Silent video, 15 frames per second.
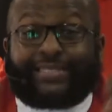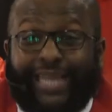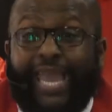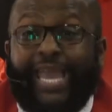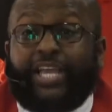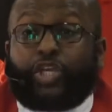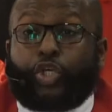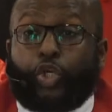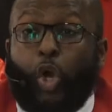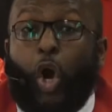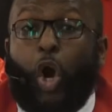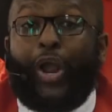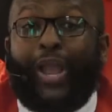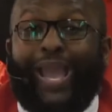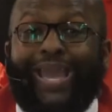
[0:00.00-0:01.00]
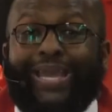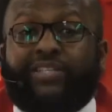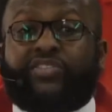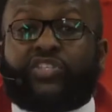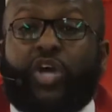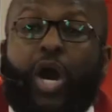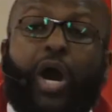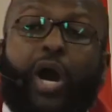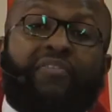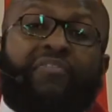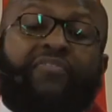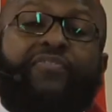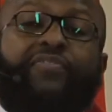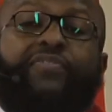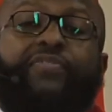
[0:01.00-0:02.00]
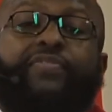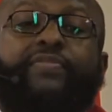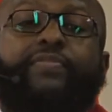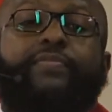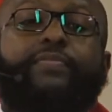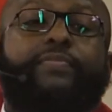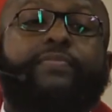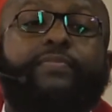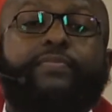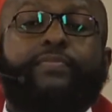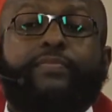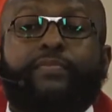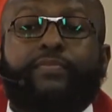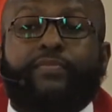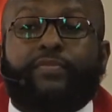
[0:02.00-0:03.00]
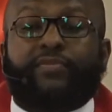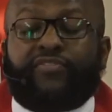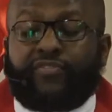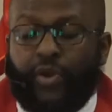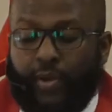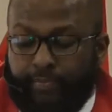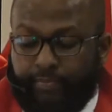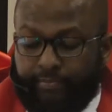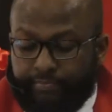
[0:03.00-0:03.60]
Take your hands off from.